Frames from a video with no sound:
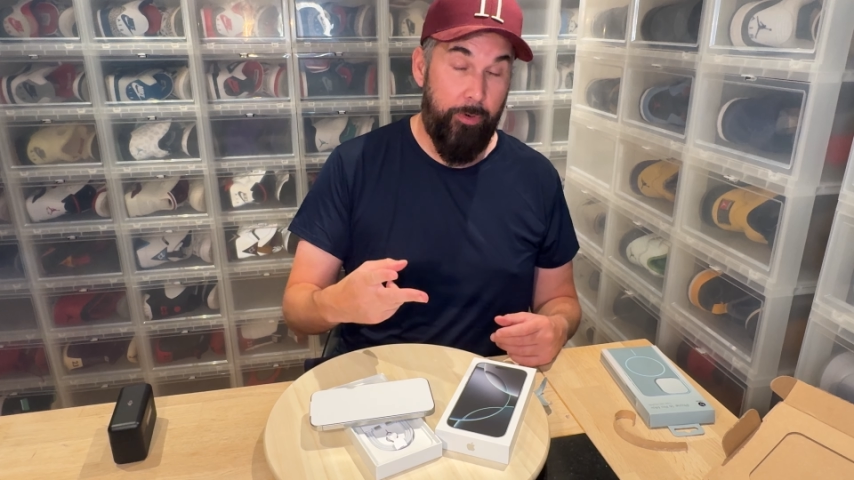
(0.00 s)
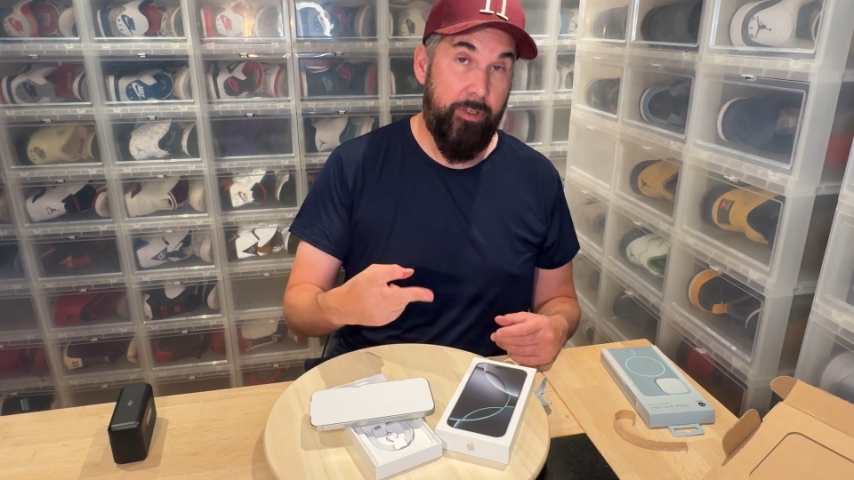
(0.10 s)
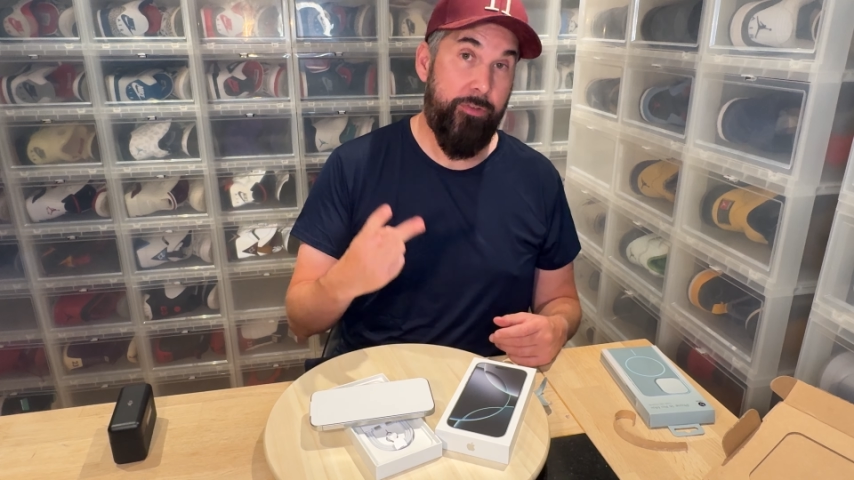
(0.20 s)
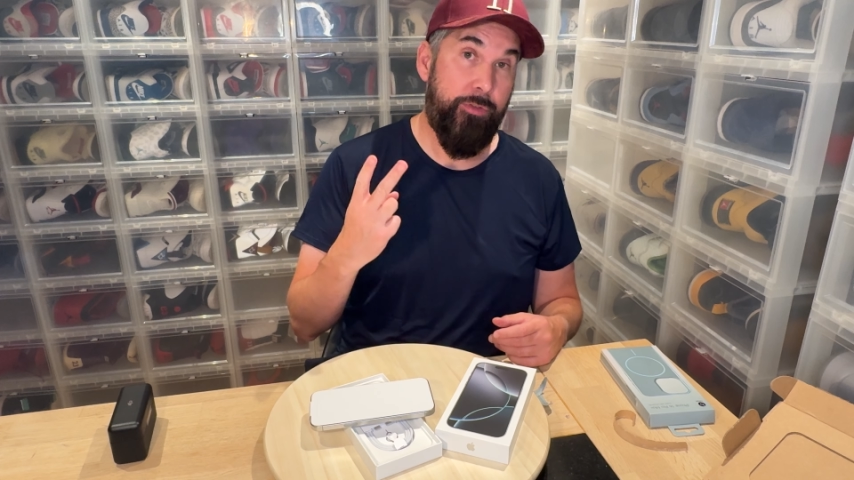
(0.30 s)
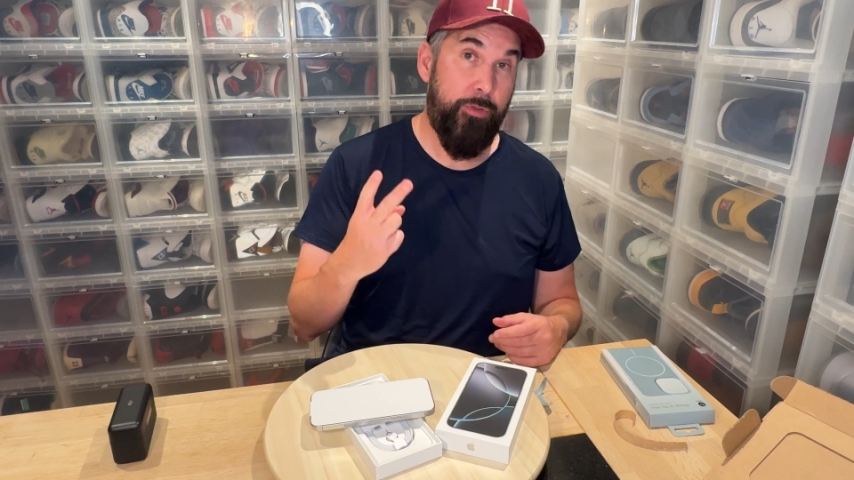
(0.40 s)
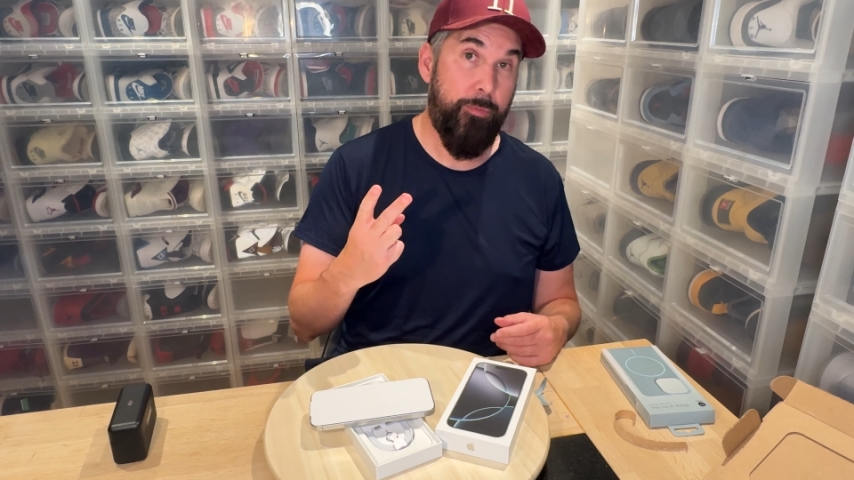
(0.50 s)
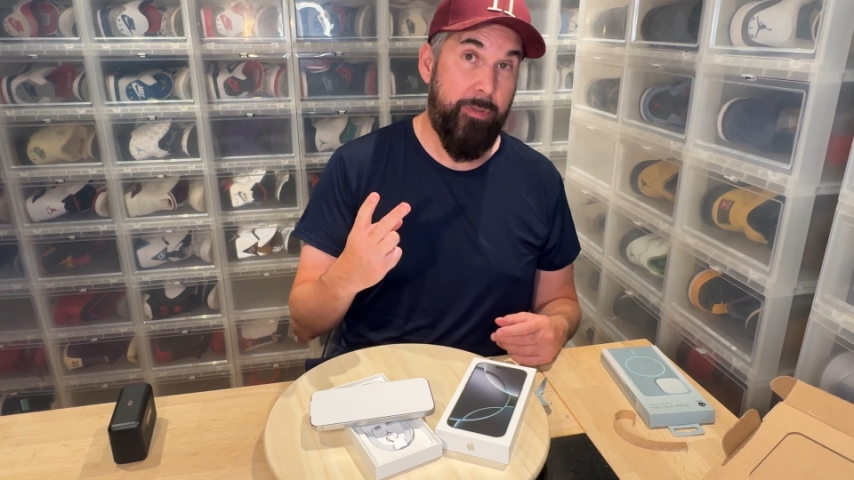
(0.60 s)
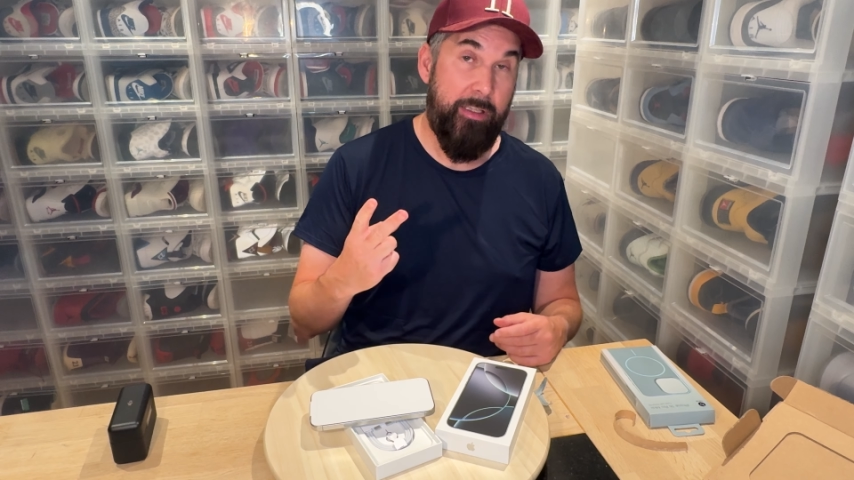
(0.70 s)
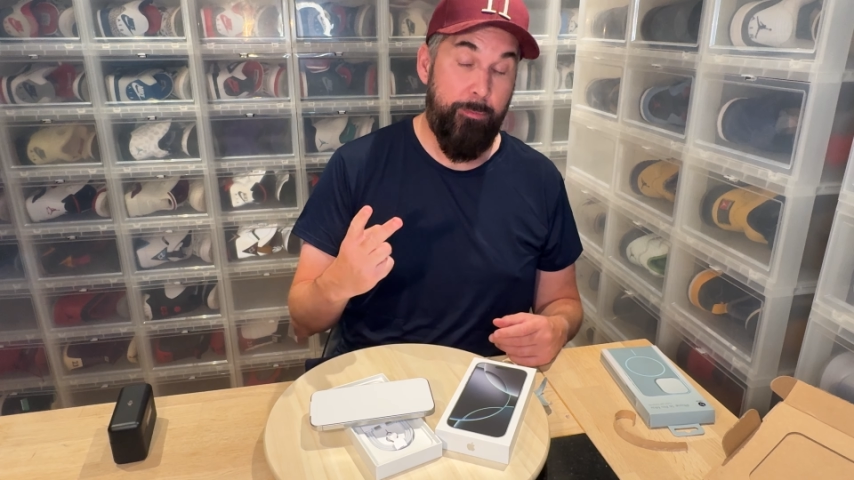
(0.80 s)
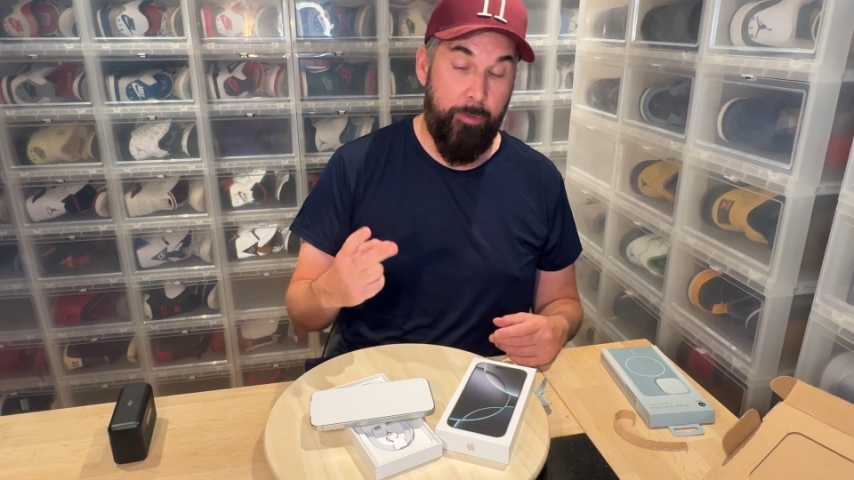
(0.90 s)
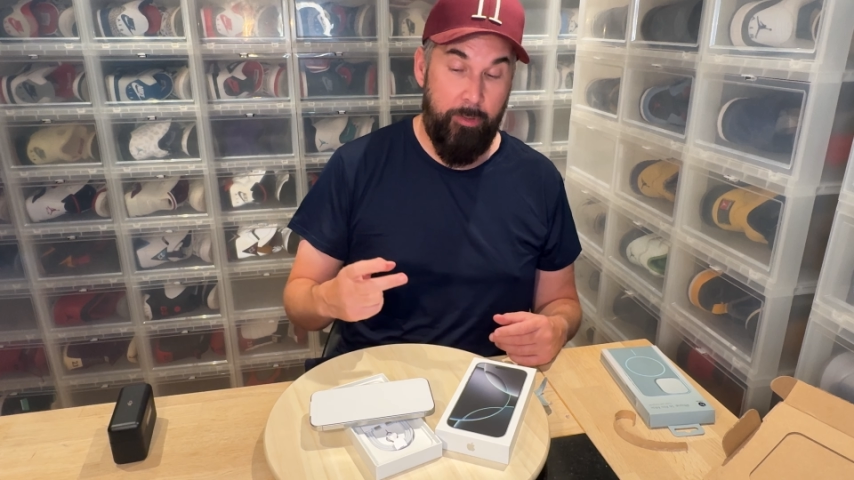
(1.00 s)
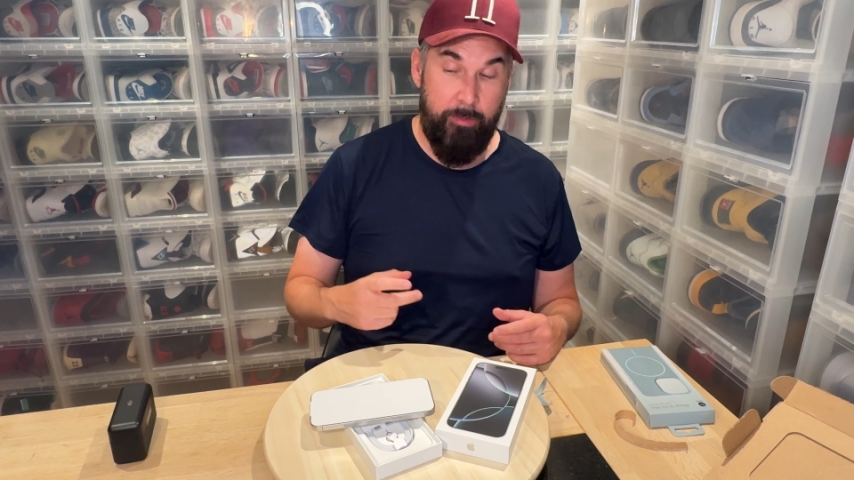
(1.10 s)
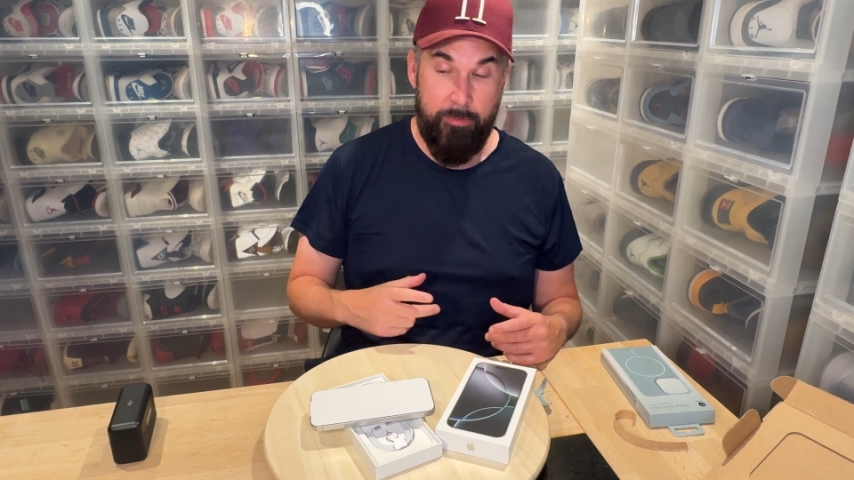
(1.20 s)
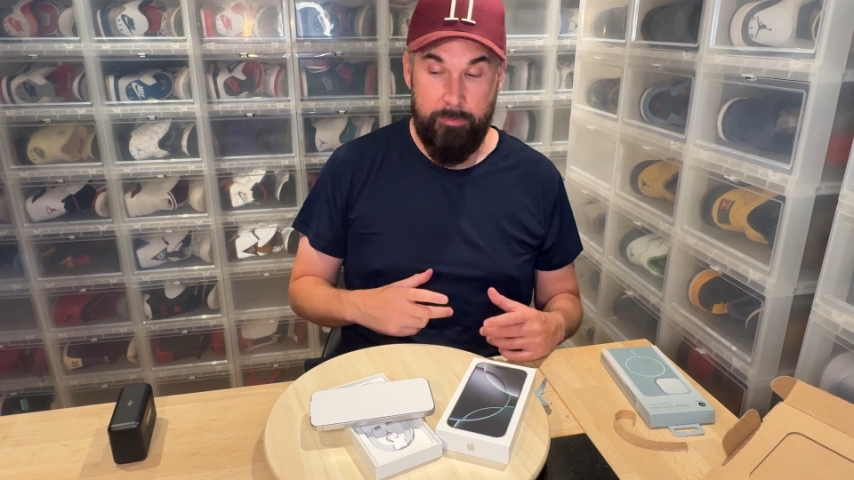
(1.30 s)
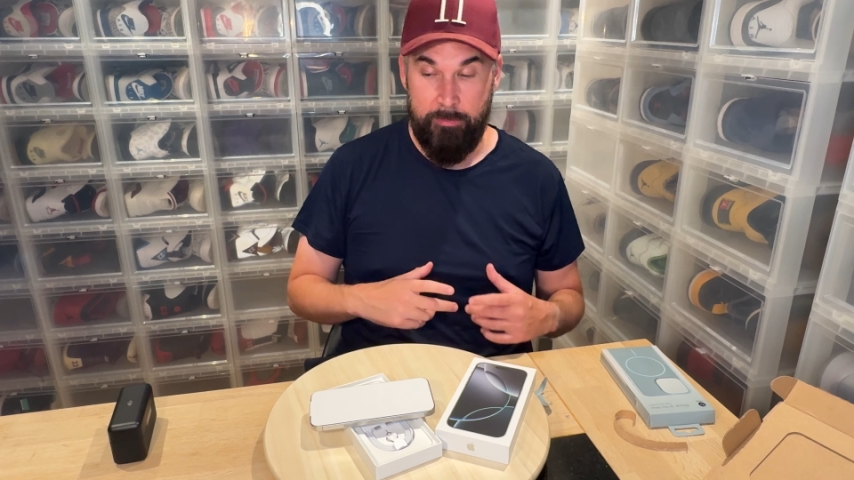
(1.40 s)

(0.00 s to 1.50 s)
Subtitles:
than 2 people.